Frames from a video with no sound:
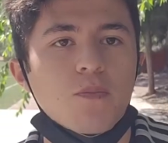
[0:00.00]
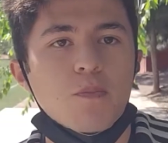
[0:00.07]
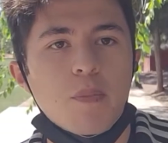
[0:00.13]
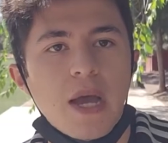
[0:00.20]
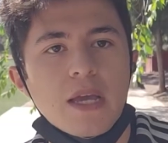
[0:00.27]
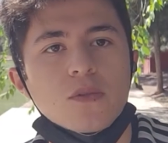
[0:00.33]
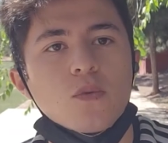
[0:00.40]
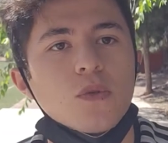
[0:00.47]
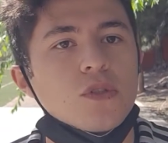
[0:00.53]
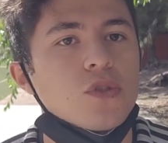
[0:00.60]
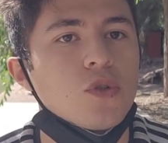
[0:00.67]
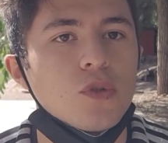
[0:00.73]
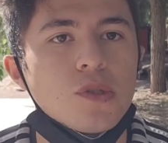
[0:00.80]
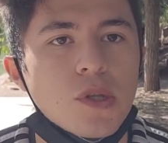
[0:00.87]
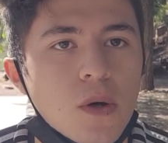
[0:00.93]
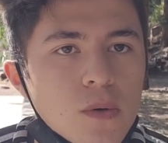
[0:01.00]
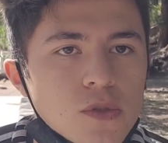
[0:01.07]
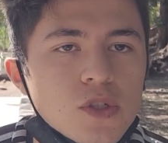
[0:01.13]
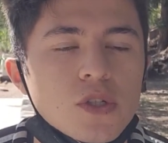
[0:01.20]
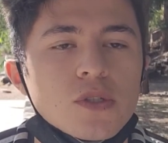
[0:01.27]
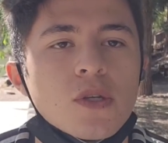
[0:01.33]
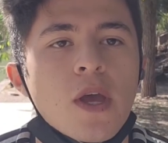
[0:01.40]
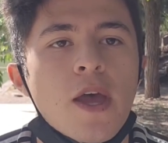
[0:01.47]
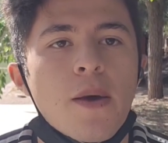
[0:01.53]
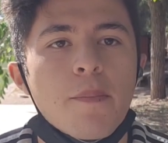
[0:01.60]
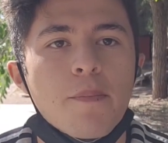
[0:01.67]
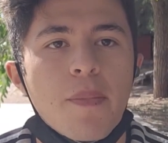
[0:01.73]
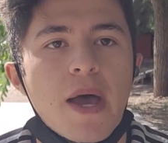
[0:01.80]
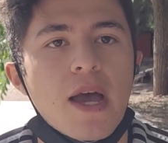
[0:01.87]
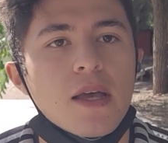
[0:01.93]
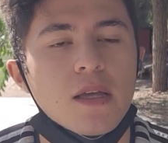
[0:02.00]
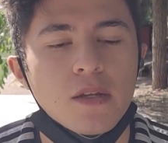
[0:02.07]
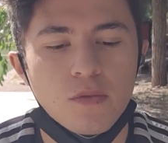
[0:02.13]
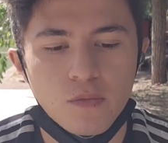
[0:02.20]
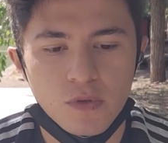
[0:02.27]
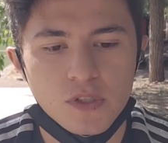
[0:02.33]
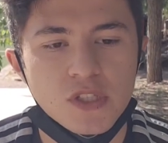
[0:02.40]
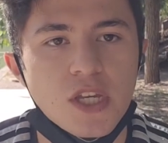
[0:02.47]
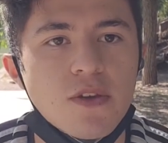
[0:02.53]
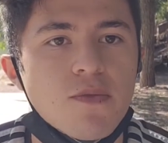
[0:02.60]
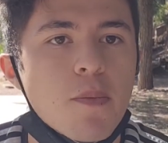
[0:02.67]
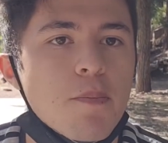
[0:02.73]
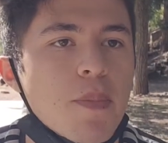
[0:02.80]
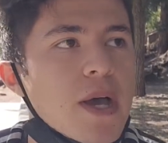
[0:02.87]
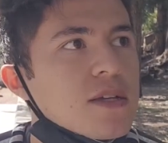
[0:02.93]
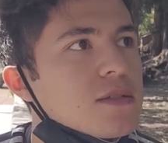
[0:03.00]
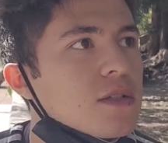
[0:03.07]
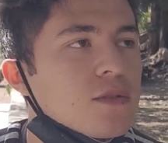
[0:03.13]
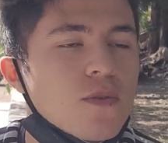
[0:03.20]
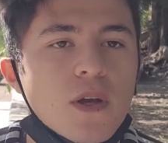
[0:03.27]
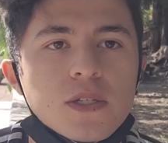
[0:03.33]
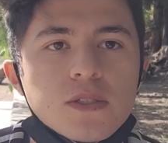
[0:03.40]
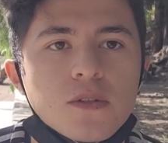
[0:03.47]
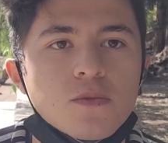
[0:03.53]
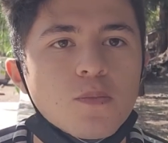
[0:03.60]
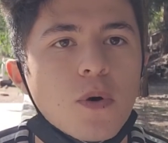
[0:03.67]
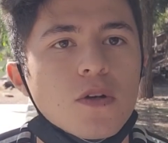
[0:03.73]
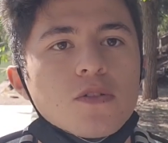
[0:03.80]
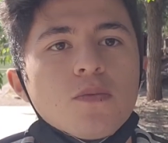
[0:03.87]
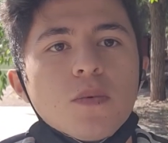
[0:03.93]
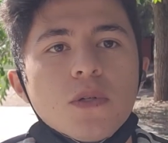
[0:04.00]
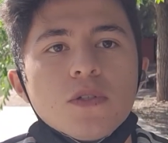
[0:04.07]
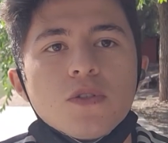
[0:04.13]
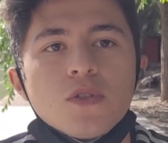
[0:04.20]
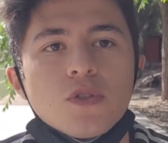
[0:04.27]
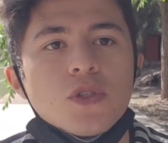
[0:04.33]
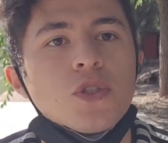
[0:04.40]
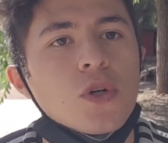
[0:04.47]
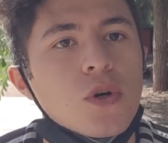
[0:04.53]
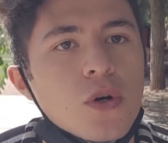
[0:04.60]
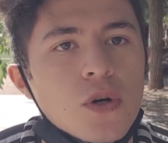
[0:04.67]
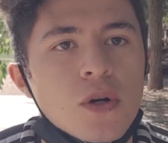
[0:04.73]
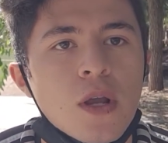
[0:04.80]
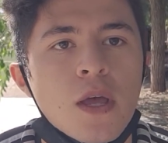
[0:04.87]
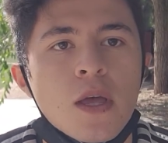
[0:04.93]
pass with two touches, receive and pass as fast as possible, just turn,